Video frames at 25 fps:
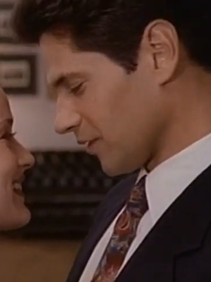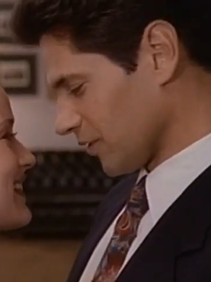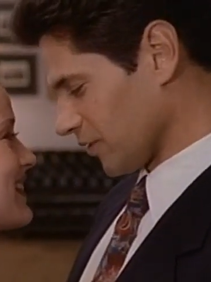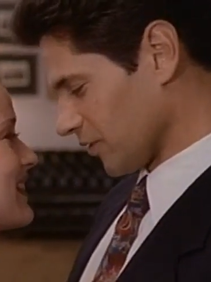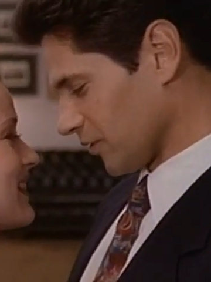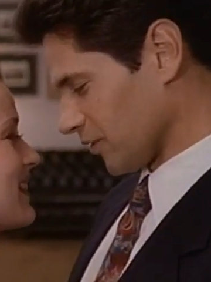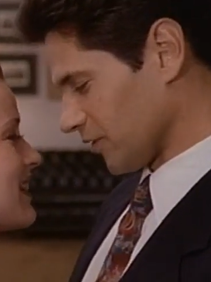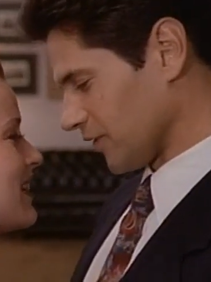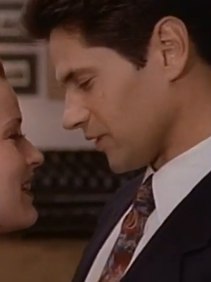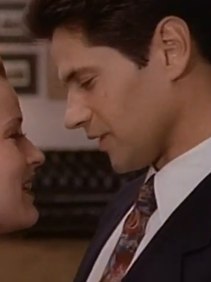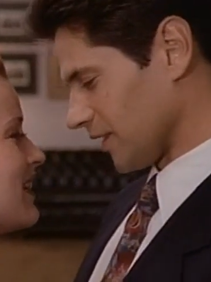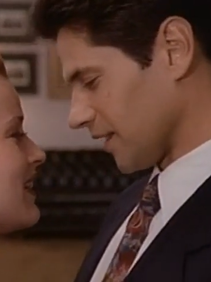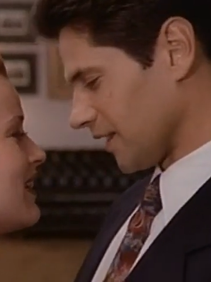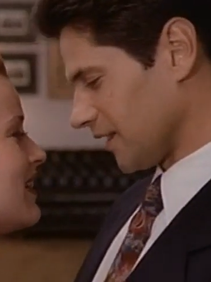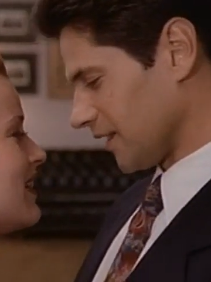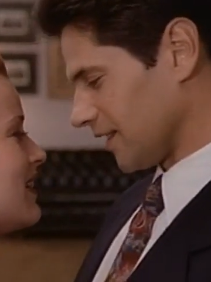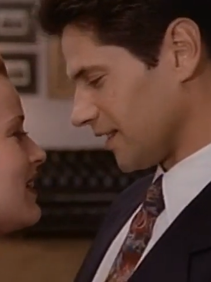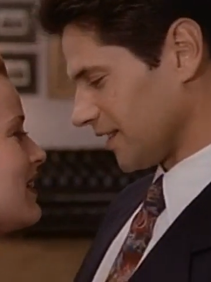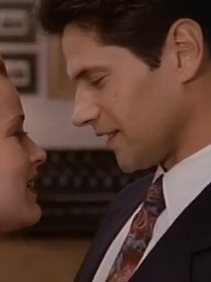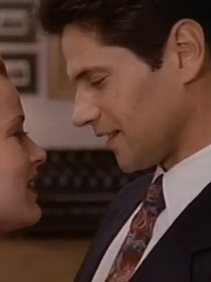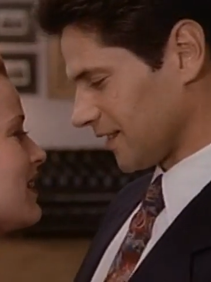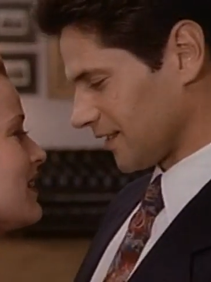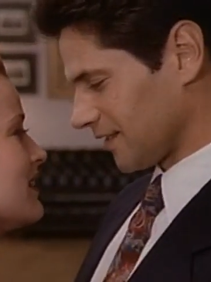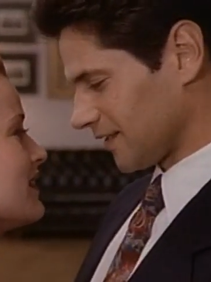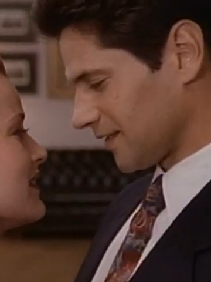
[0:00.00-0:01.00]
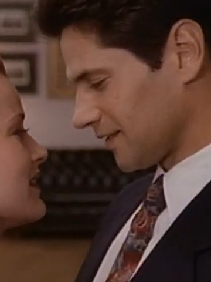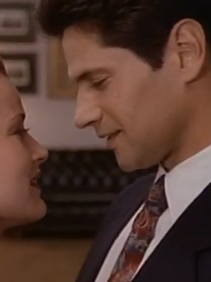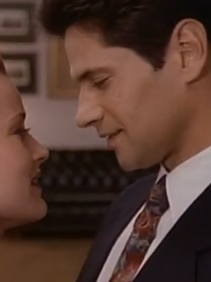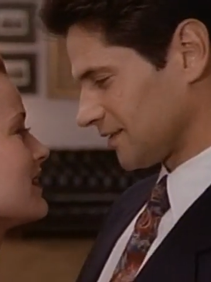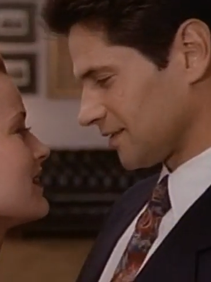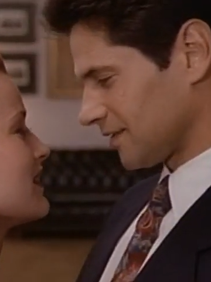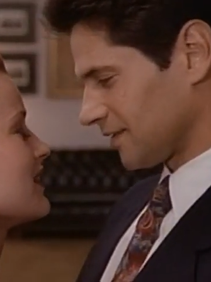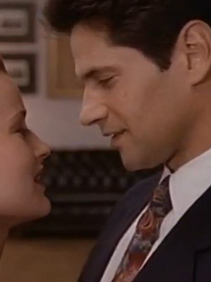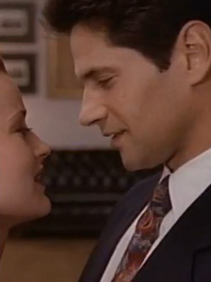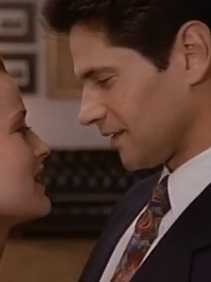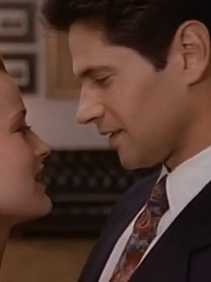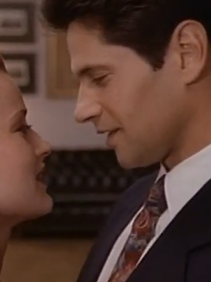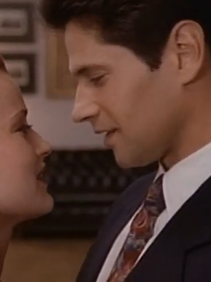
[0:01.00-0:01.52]
Look, Sid,
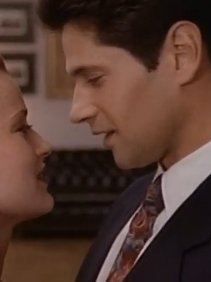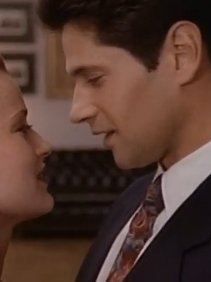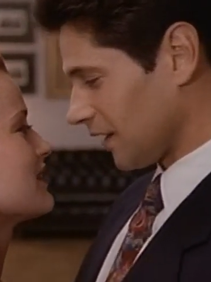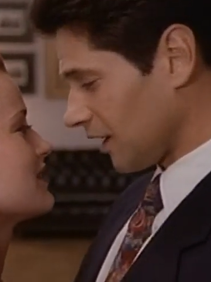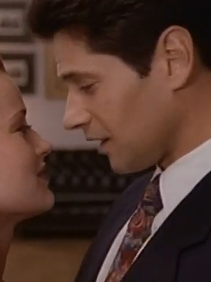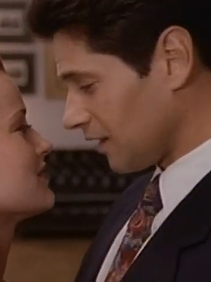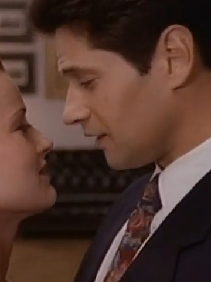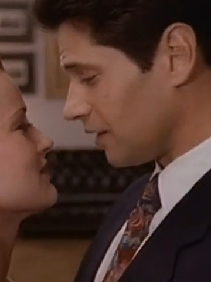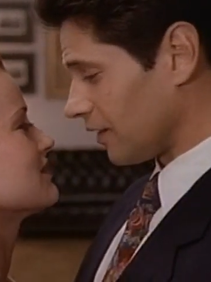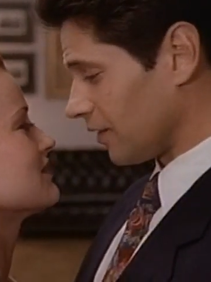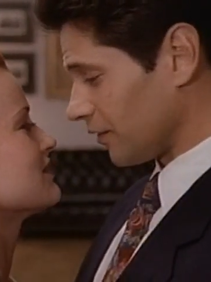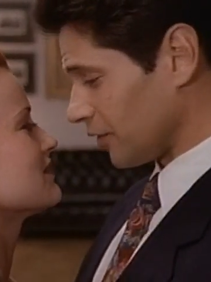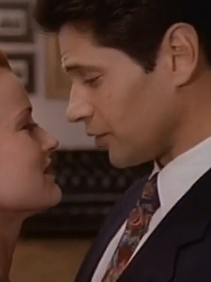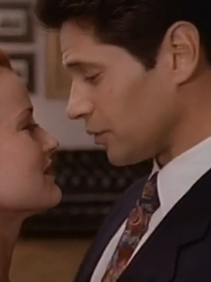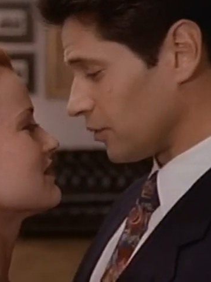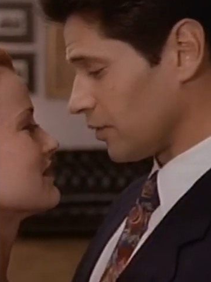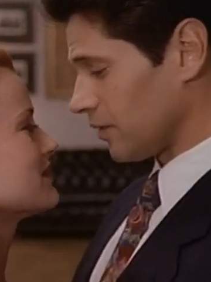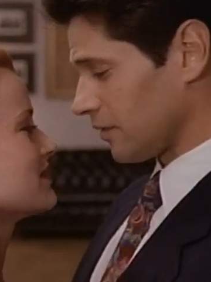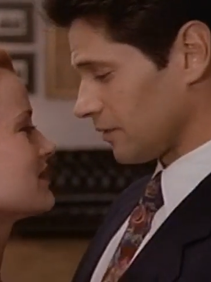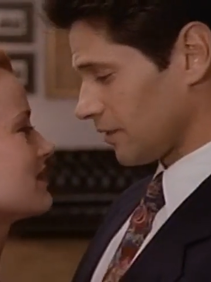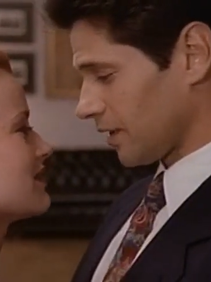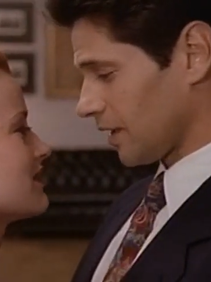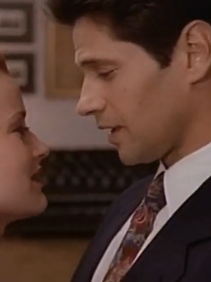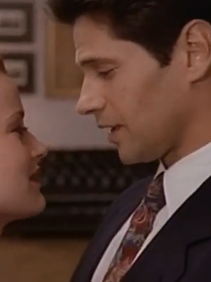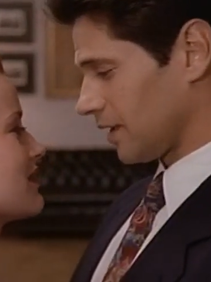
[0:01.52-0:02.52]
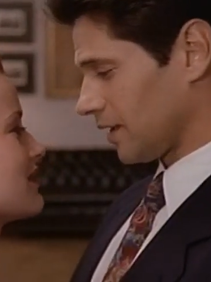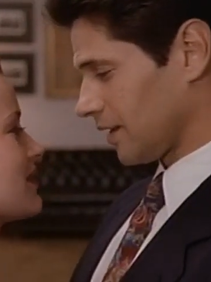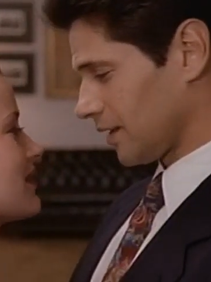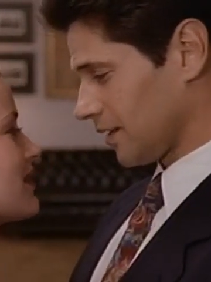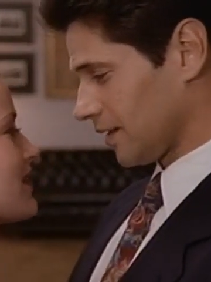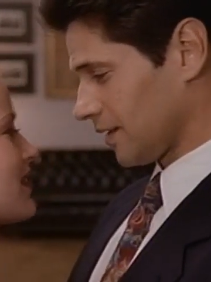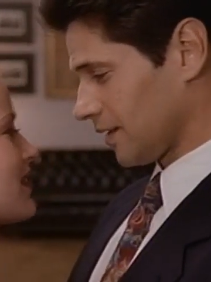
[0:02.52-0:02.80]
I'm gonna be all right.